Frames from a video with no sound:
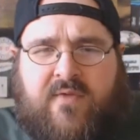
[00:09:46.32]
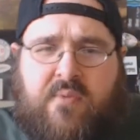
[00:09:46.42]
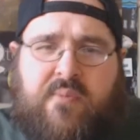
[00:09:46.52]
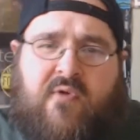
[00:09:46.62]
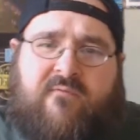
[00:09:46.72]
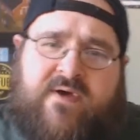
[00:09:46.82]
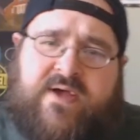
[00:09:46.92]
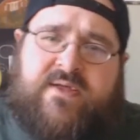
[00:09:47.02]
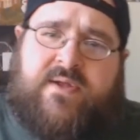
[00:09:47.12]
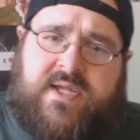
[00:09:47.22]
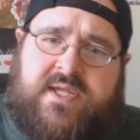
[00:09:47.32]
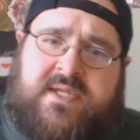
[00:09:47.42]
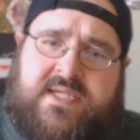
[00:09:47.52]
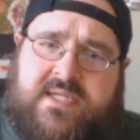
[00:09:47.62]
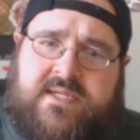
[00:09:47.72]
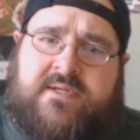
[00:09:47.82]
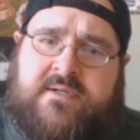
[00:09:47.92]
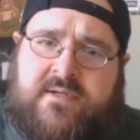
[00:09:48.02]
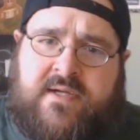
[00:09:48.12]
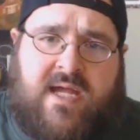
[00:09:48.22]
Flavor profile on this,
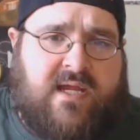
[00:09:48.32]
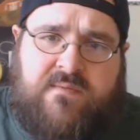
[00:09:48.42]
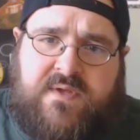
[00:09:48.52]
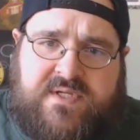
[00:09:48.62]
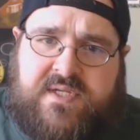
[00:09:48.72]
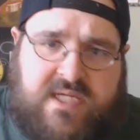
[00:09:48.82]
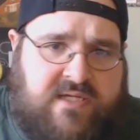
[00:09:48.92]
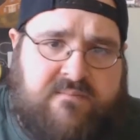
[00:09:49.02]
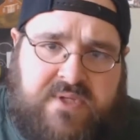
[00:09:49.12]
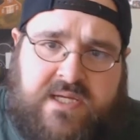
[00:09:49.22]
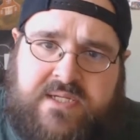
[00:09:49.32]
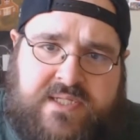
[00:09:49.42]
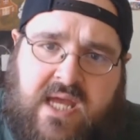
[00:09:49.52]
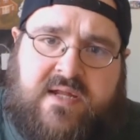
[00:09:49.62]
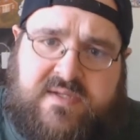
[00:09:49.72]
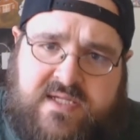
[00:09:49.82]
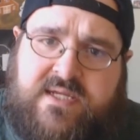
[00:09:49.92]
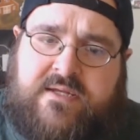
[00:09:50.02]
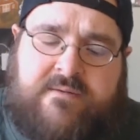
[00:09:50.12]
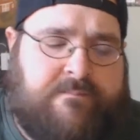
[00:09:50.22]
I give this a 10 plus out of
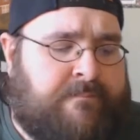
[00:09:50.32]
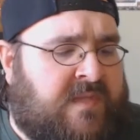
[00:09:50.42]
10.